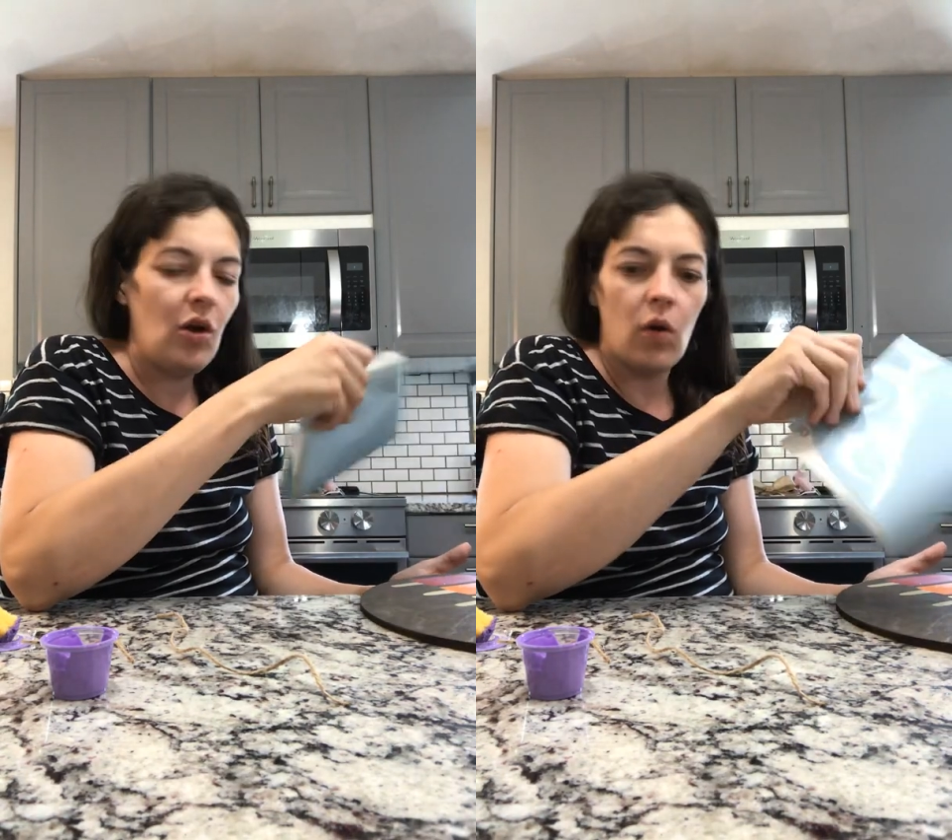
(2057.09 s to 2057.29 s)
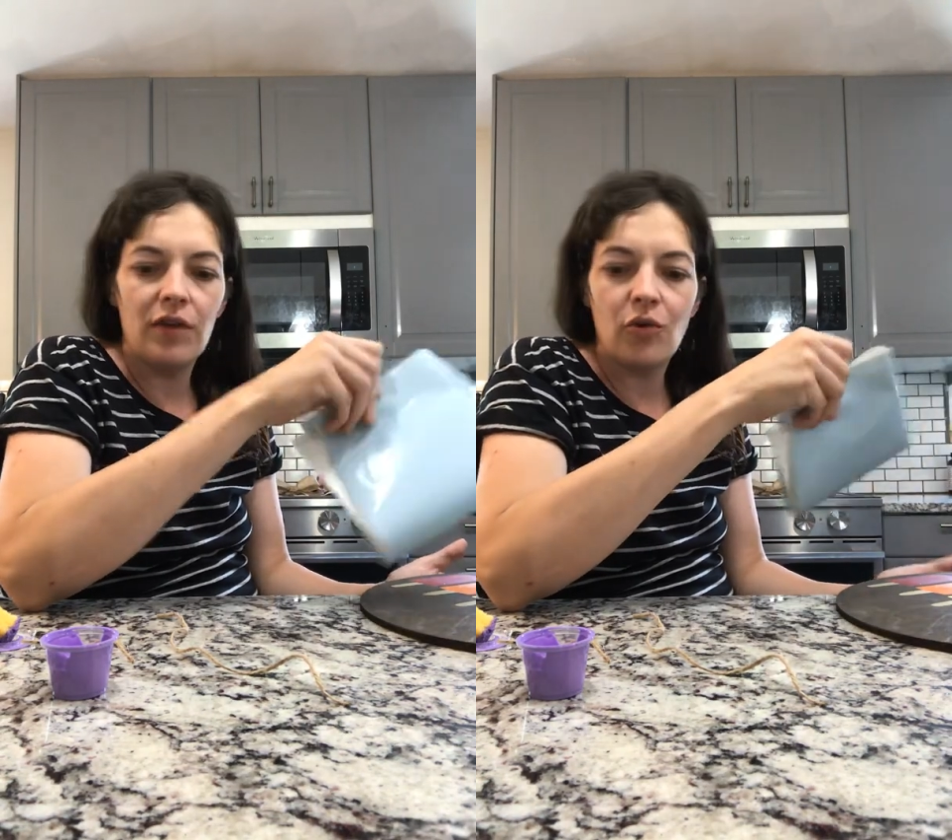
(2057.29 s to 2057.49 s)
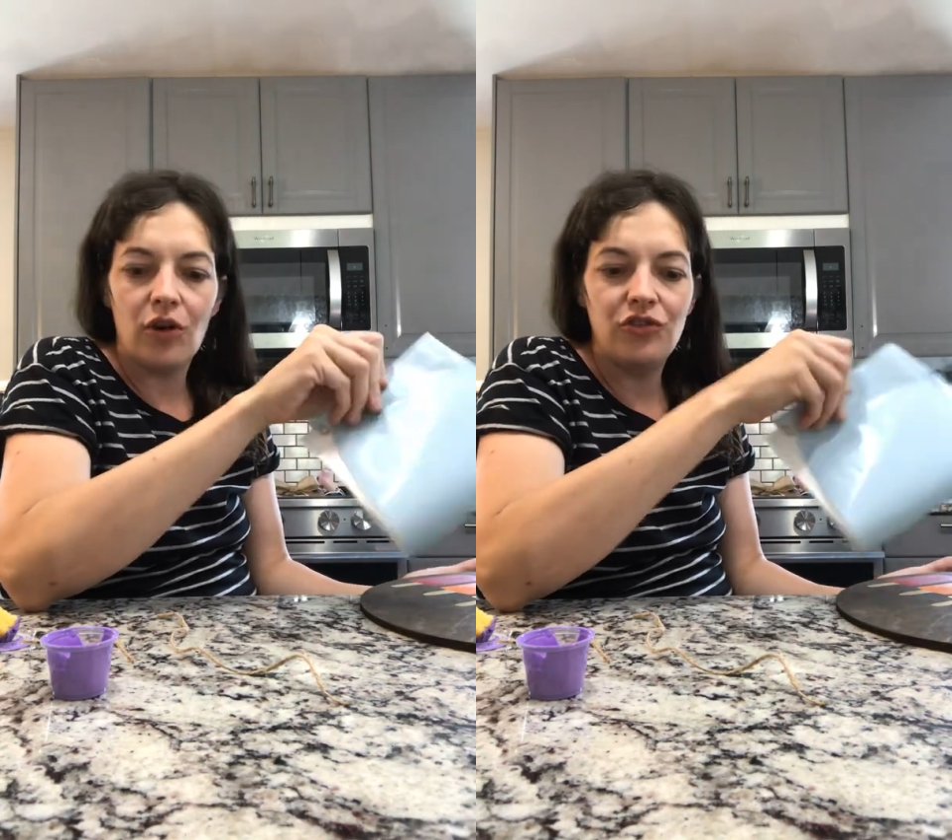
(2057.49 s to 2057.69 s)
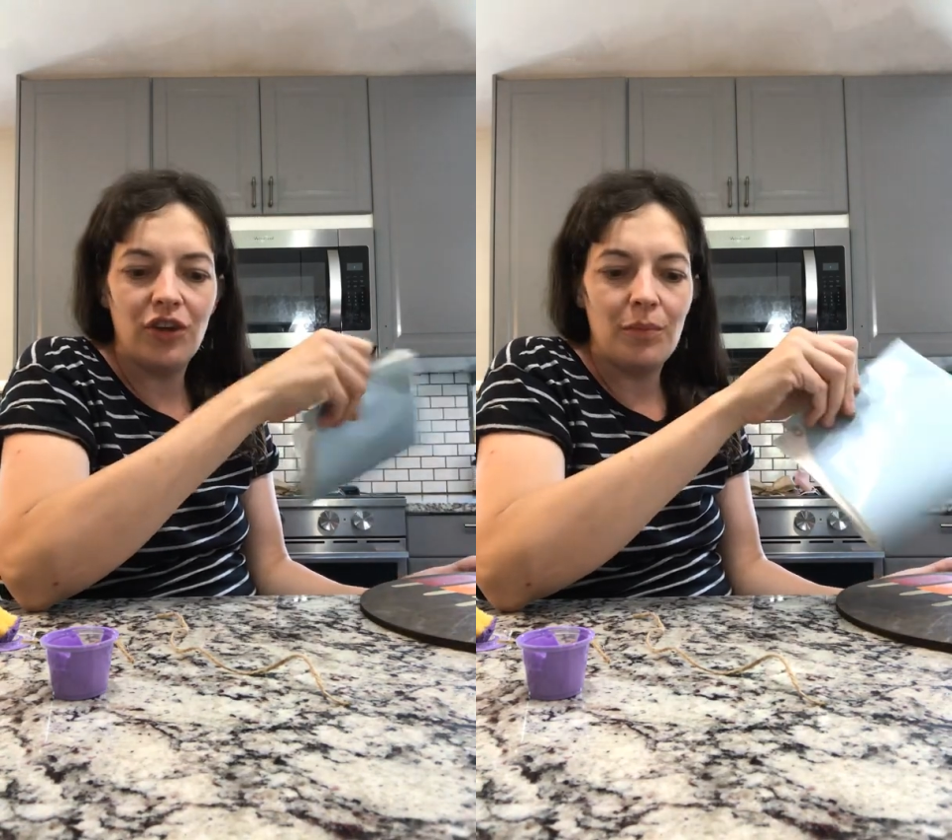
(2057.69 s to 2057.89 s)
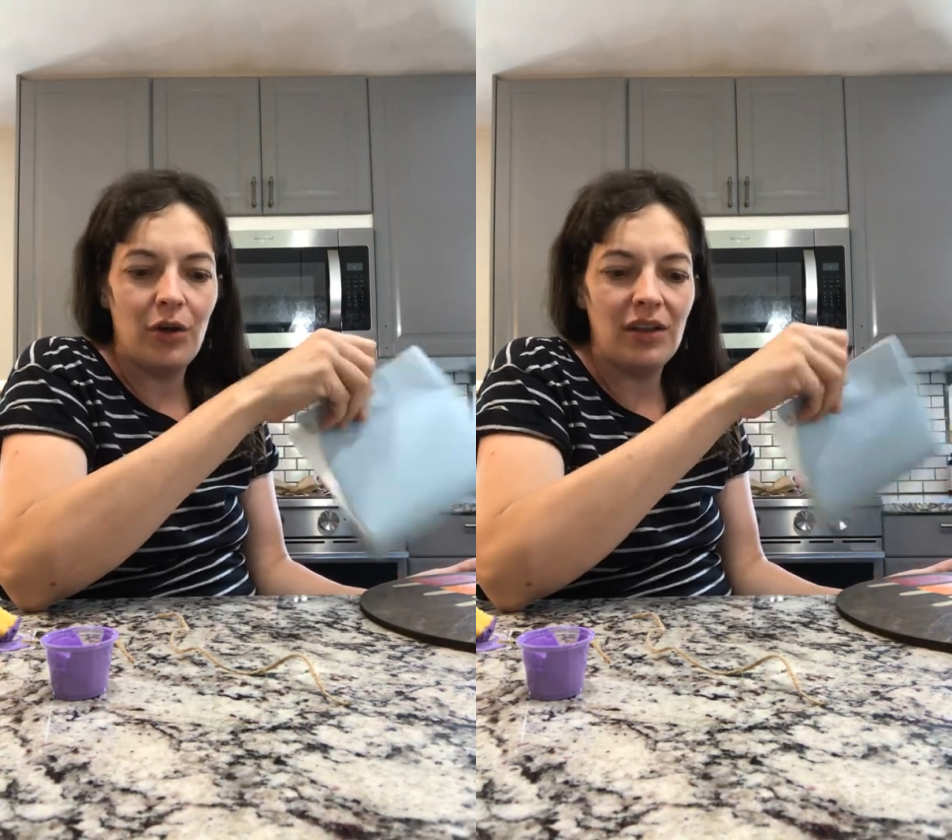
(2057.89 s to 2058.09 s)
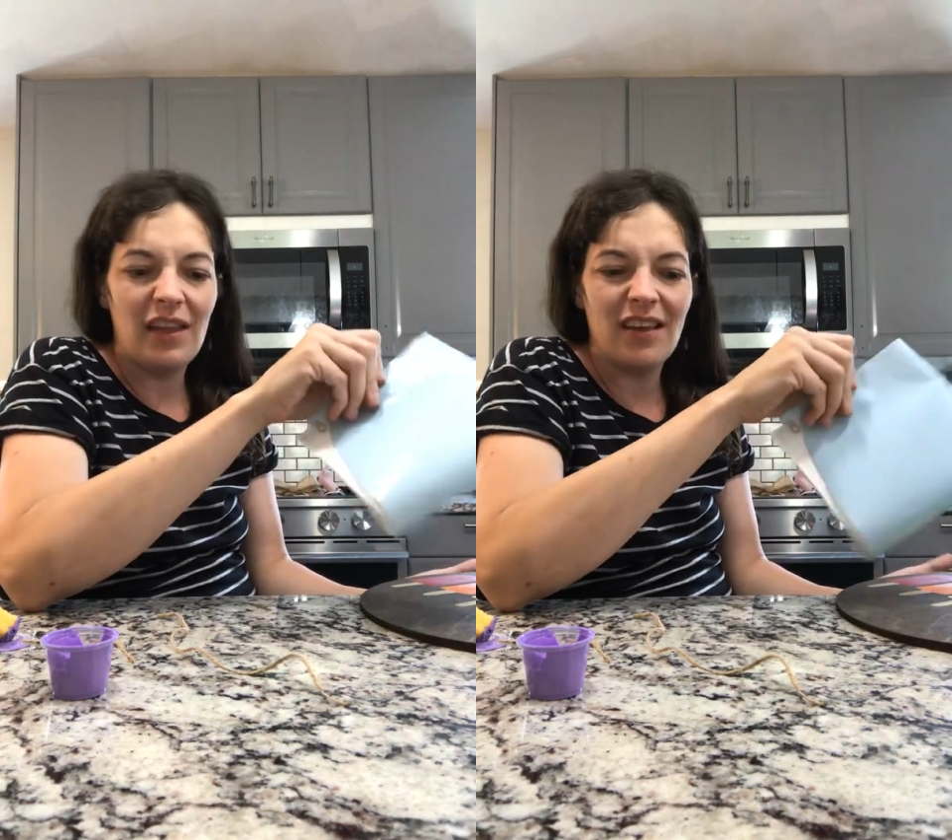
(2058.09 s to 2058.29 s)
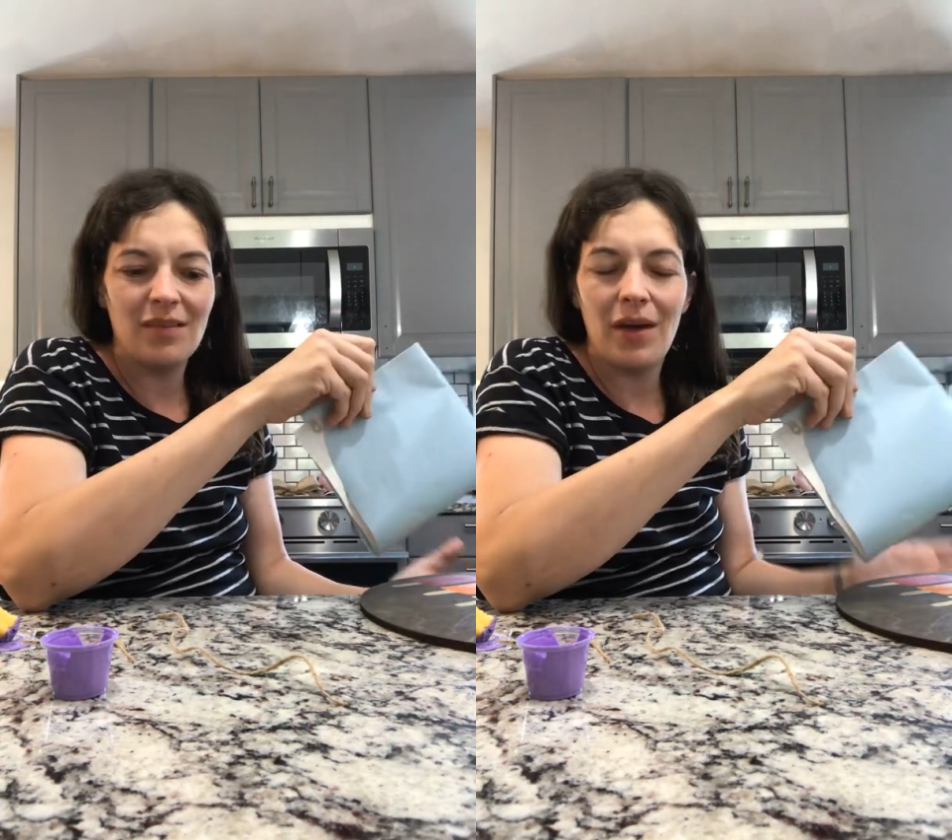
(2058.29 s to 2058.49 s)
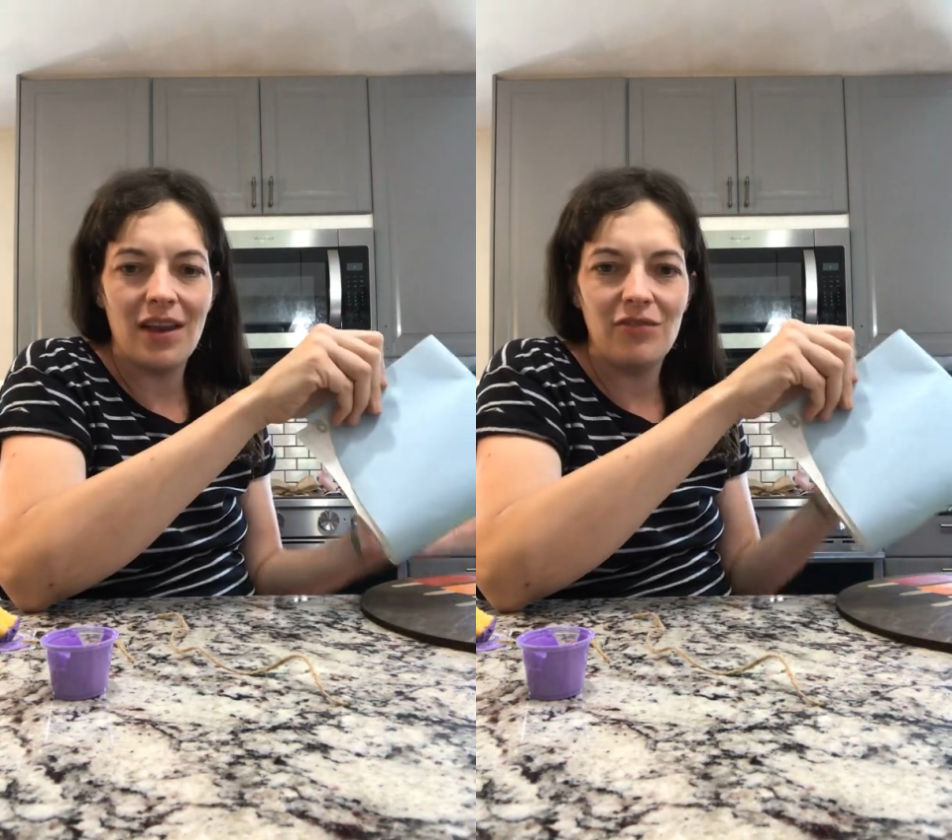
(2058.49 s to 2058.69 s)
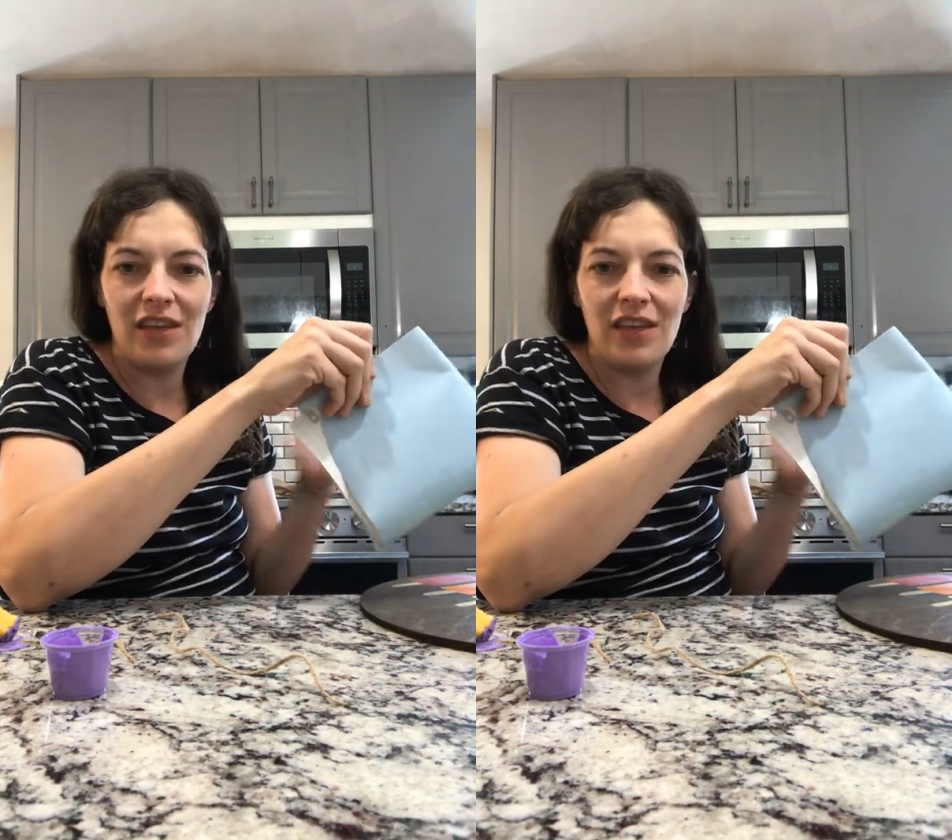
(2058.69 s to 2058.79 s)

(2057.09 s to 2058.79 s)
Or of course you could put like some kind of